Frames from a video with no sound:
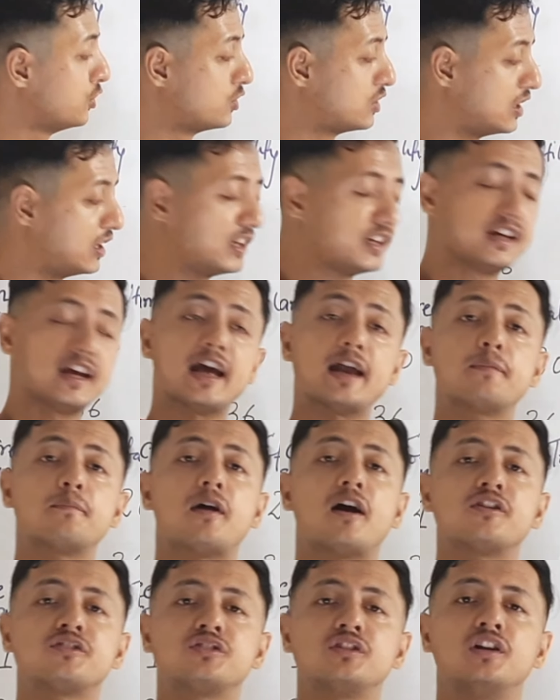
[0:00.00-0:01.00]
utility and
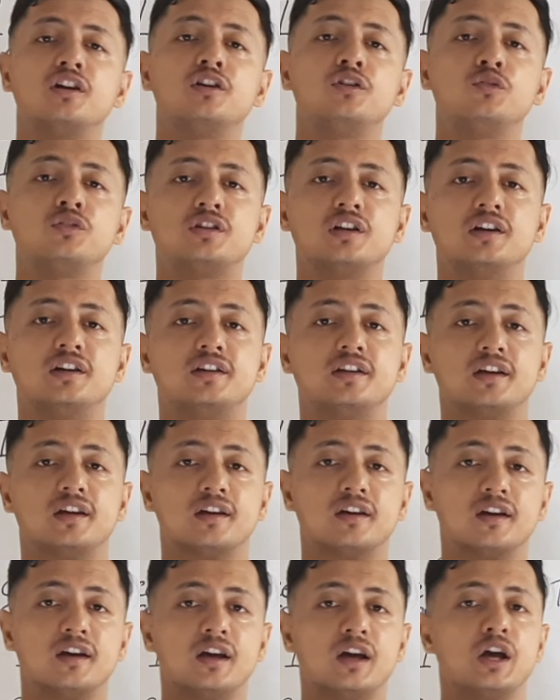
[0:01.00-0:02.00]
marginal
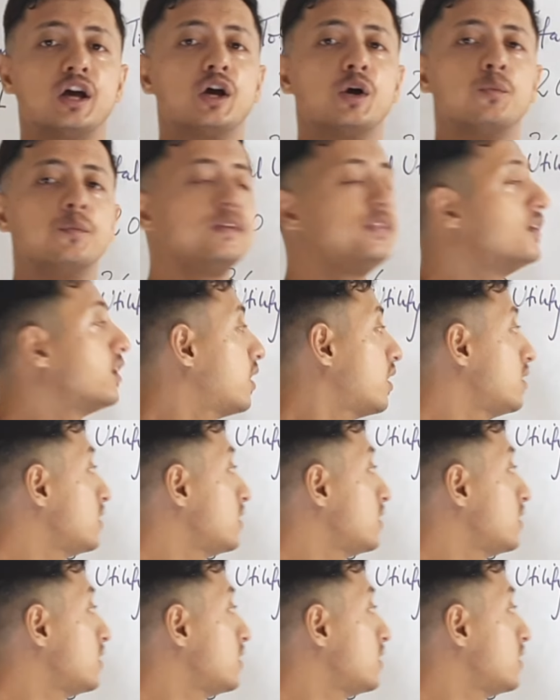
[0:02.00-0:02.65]
utility. With the